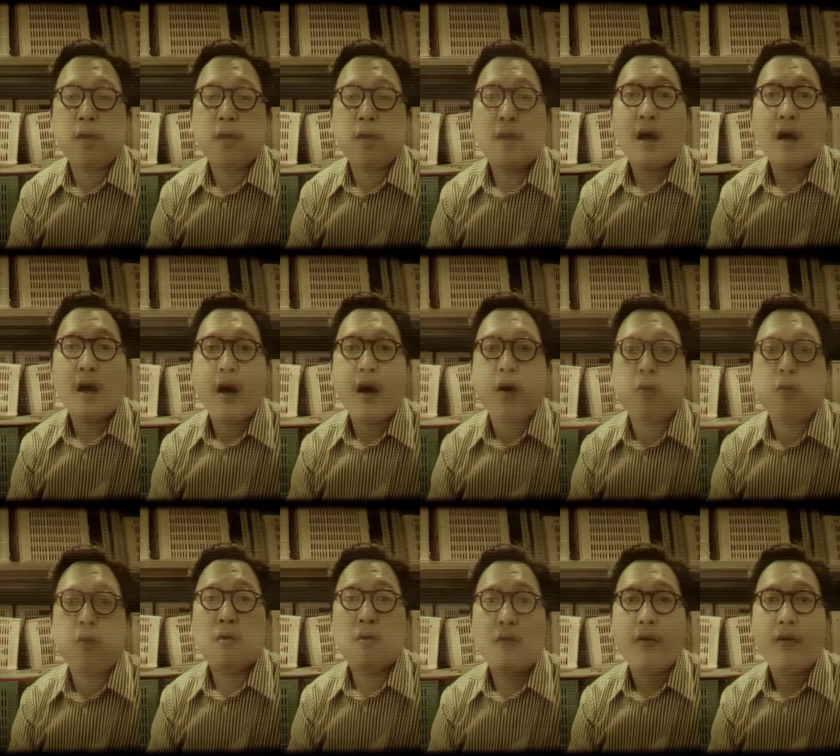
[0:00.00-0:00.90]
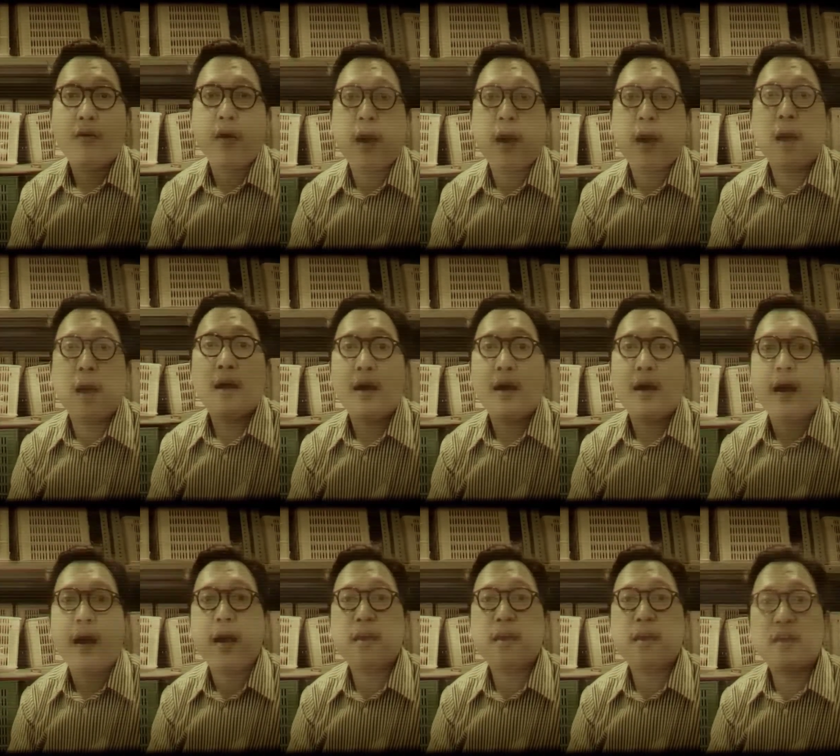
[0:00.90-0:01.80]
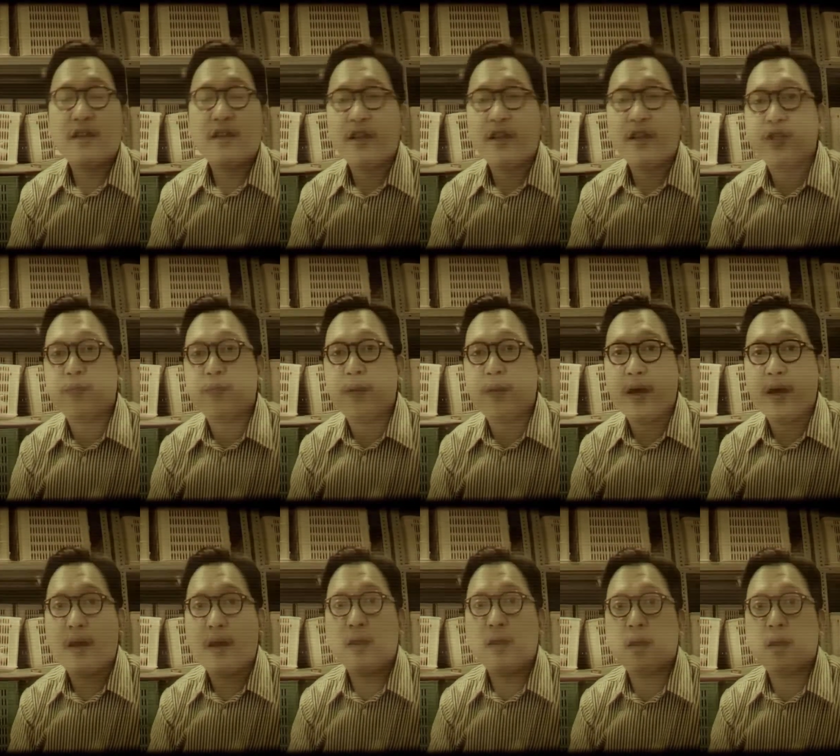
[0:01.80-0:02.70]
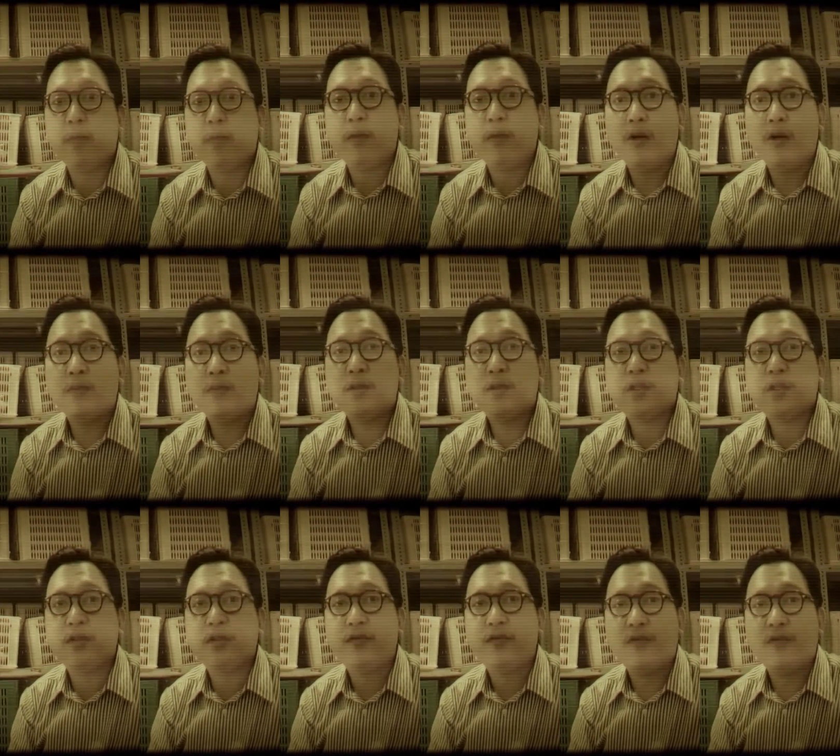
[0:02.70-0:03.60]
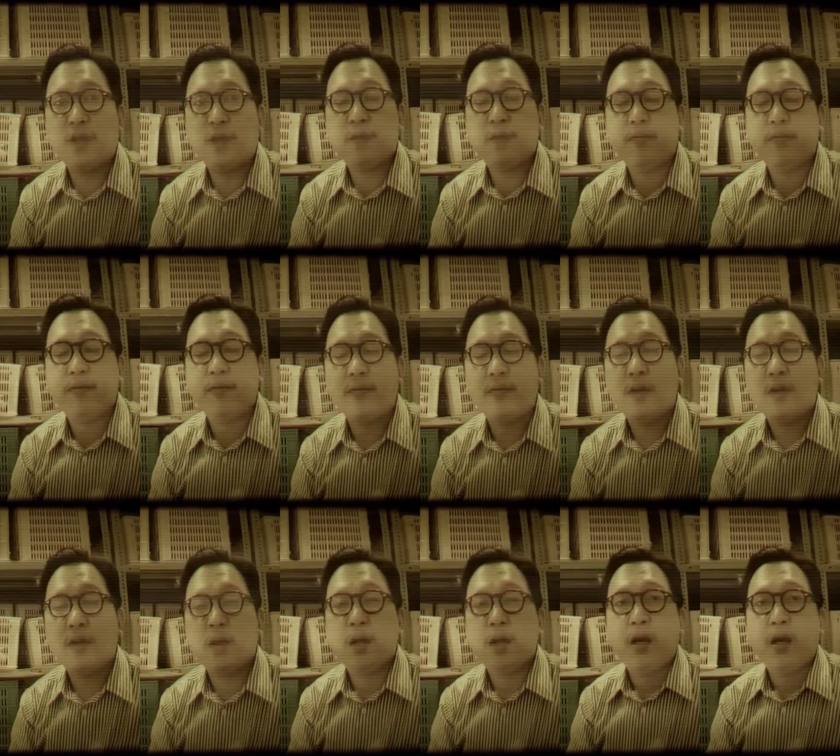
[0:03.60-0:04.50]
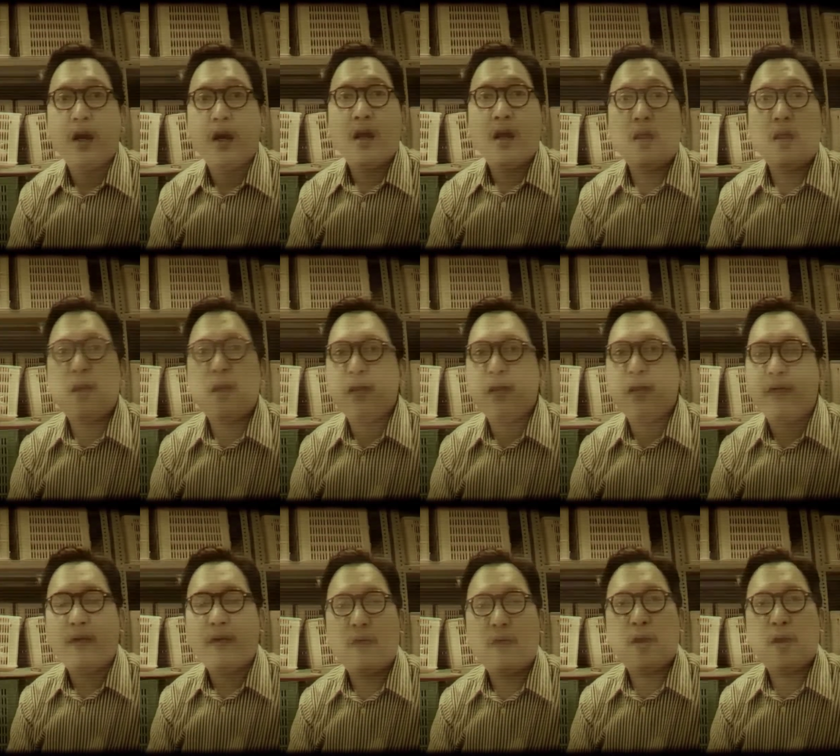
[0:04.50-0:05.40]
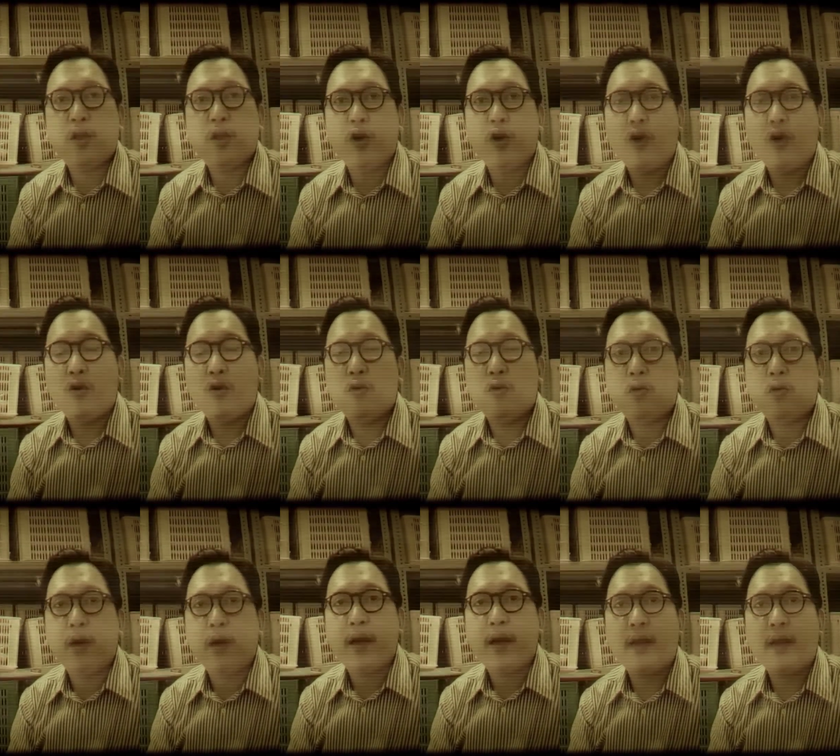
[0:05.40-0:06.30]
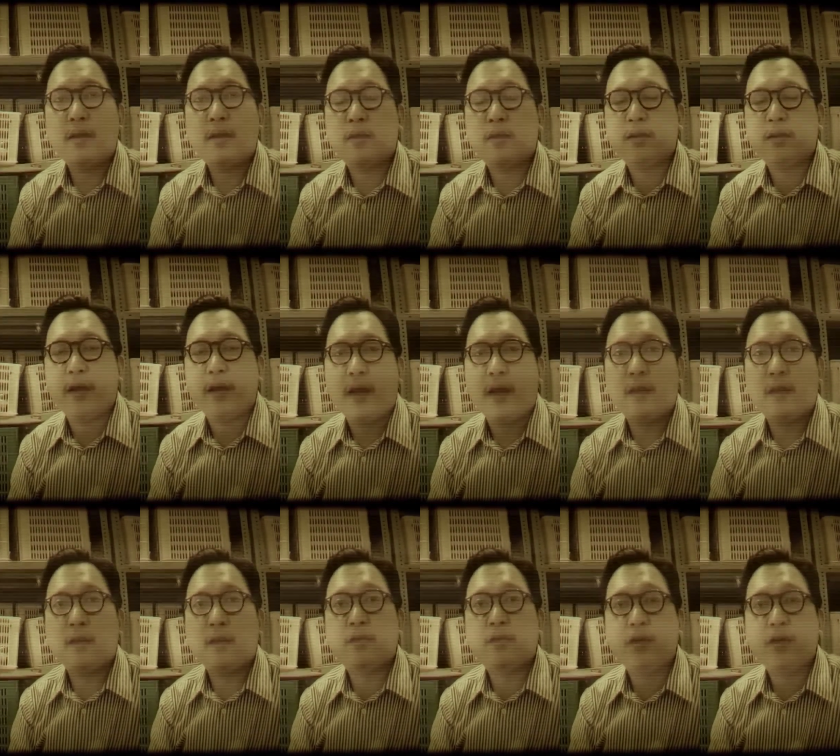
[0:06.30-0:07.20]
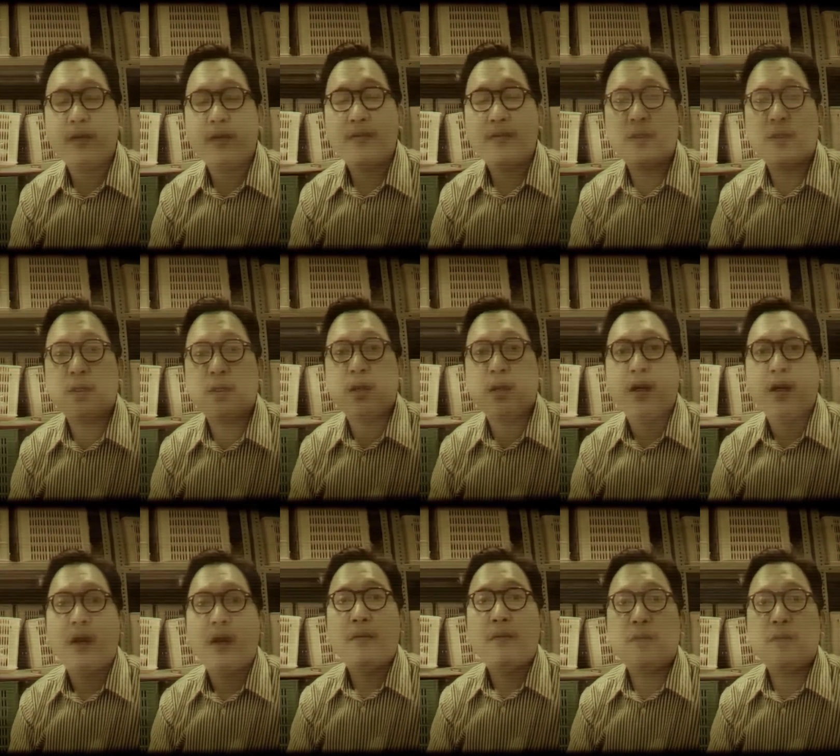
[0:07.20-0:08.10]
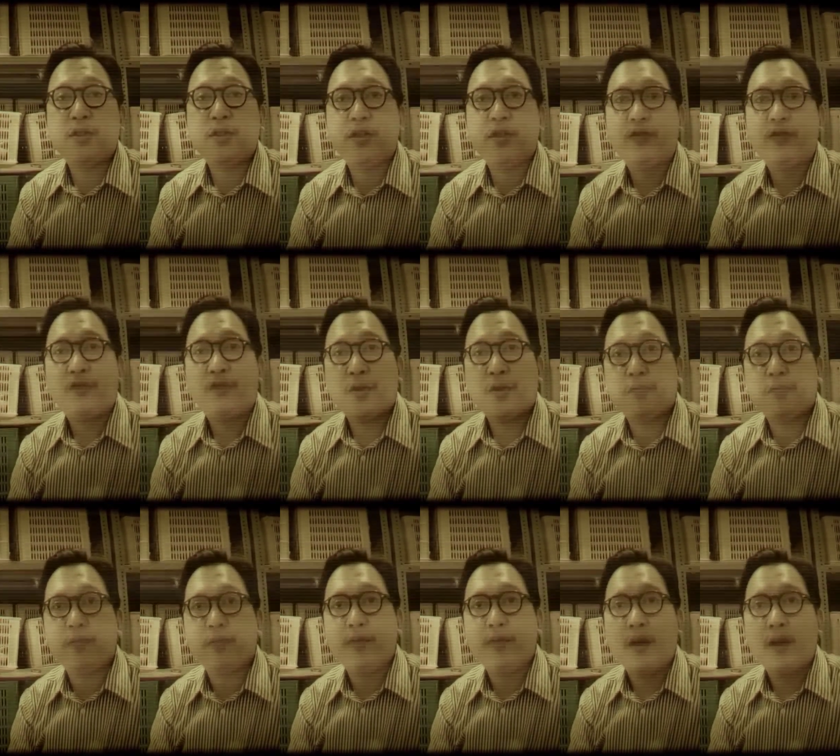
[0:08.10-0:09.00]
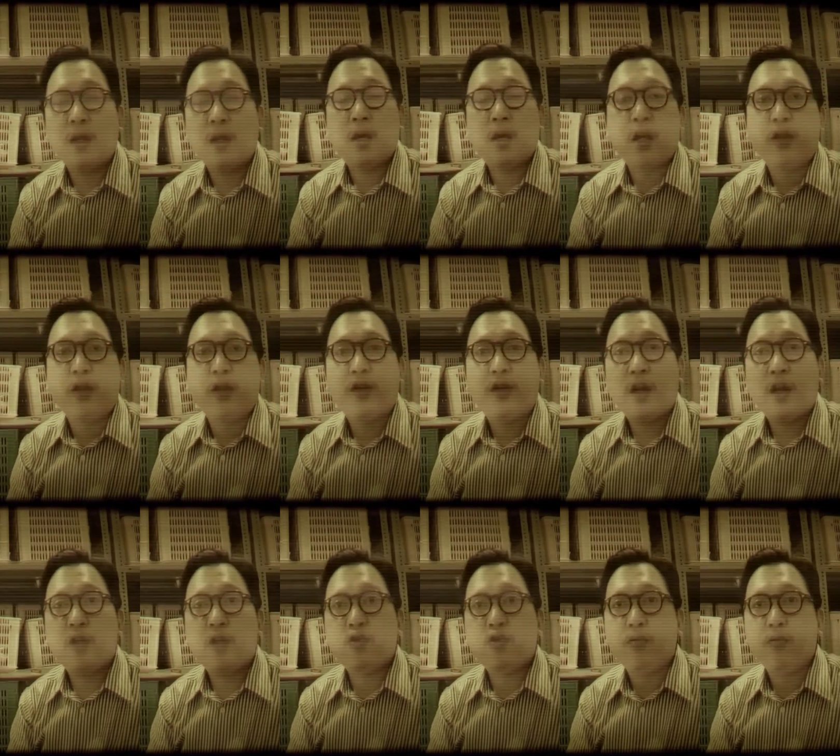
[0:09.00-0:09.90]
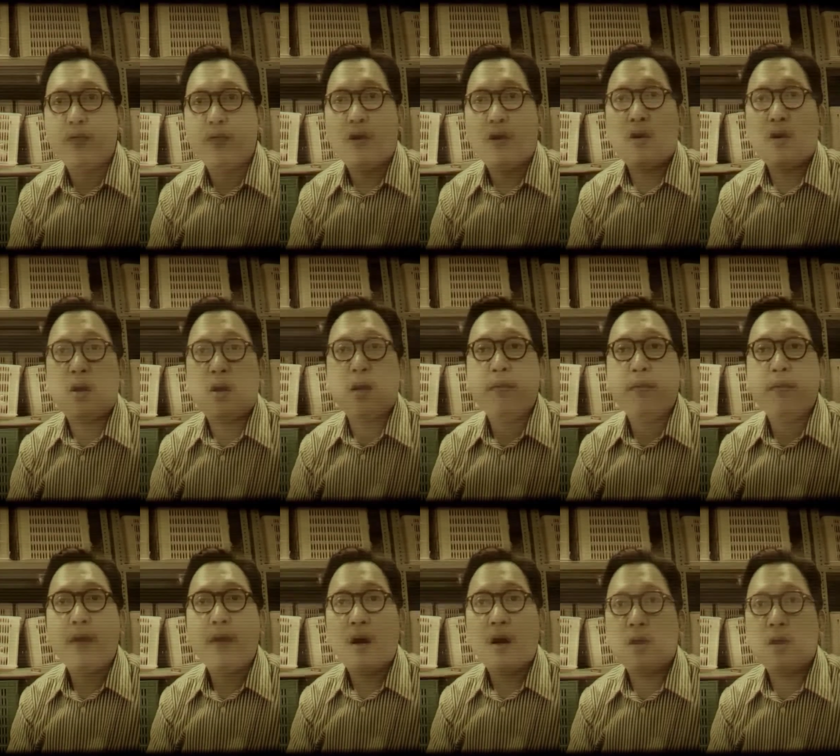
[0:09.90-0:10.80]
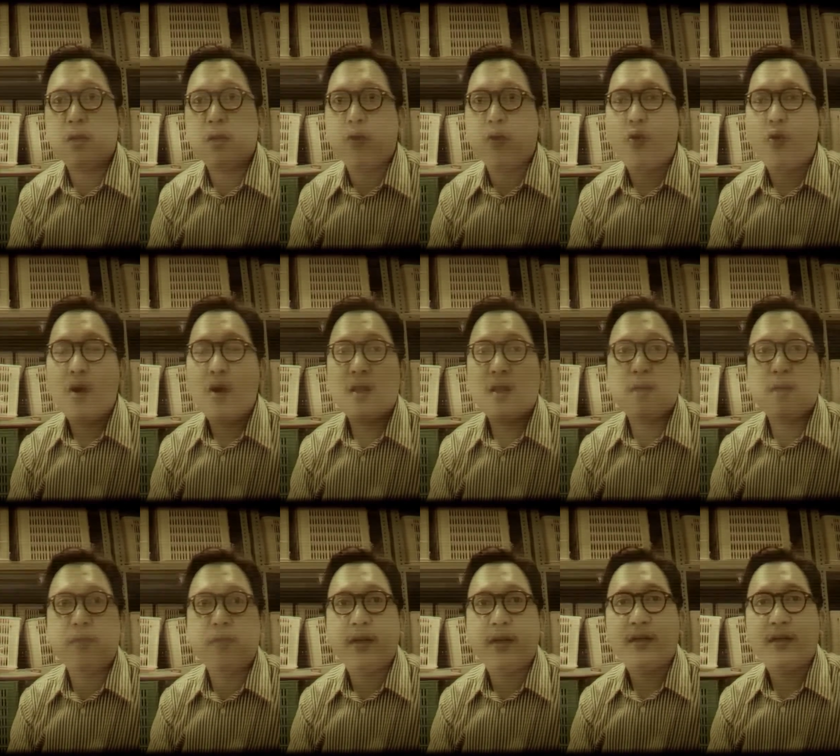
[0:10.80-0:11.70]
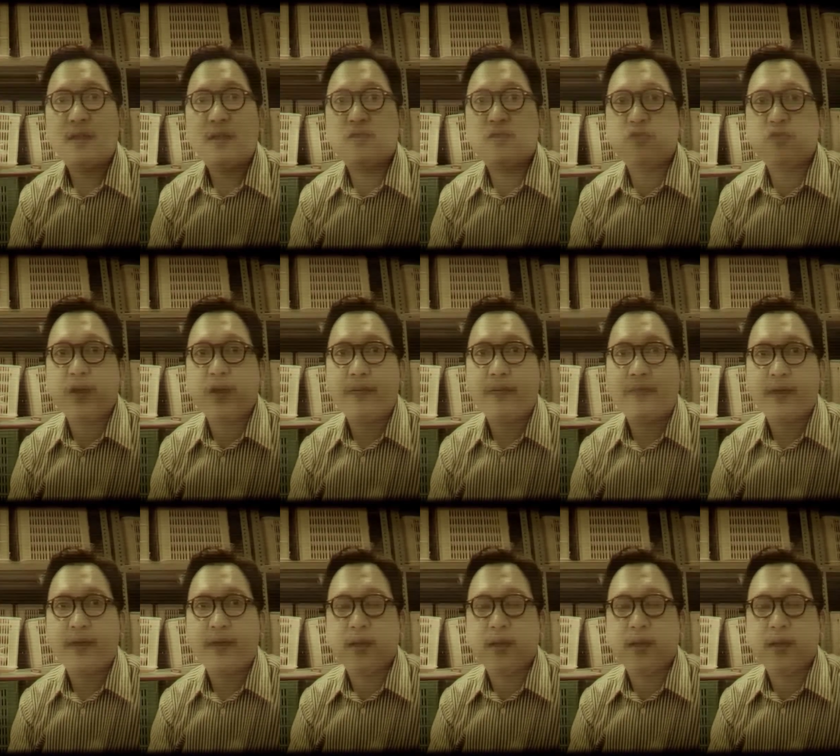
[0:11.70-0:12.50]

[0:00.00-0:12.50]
And now, I can explain about business trip. Not everyone know and understand the terms business trip. Tell you more about what a business trip.